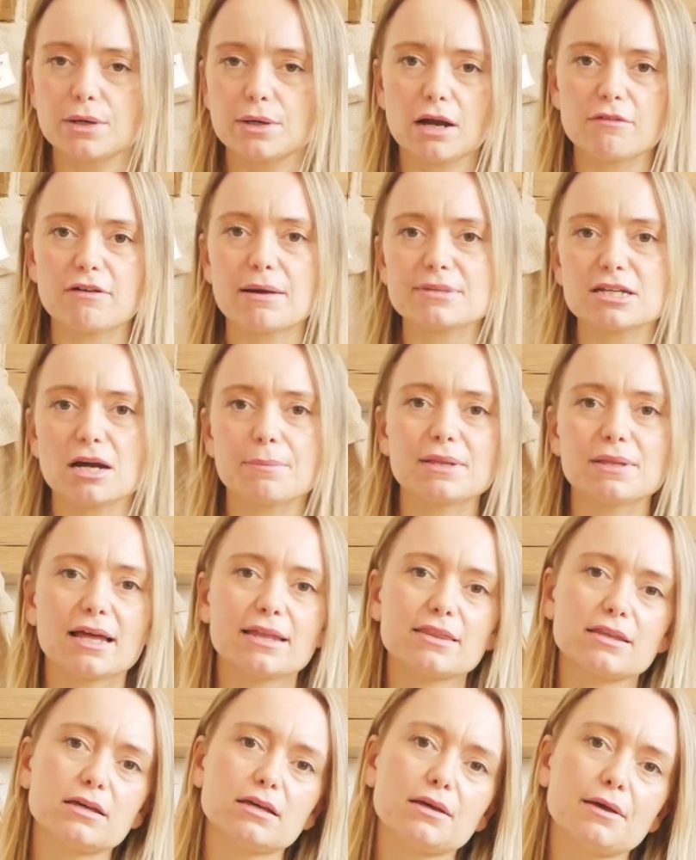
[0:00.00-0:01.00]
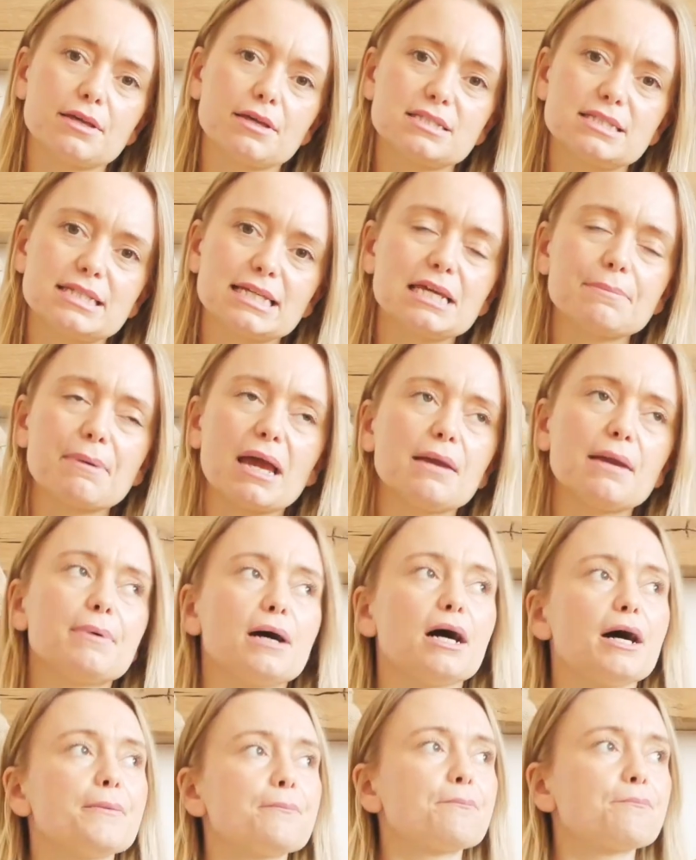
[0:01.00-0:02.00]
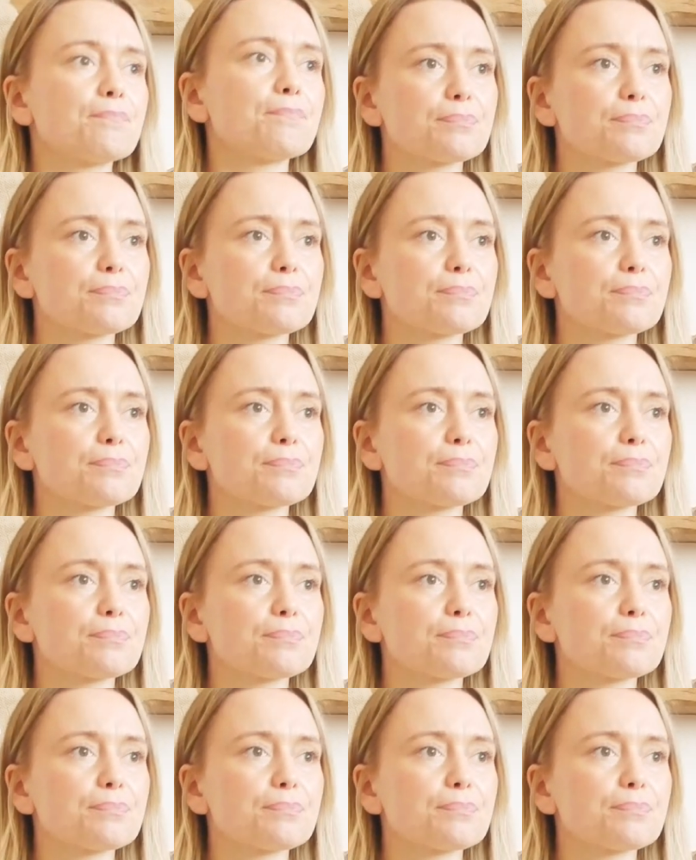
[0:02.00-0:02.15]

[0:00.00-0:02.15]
I wrapped it up in like the sticky paper,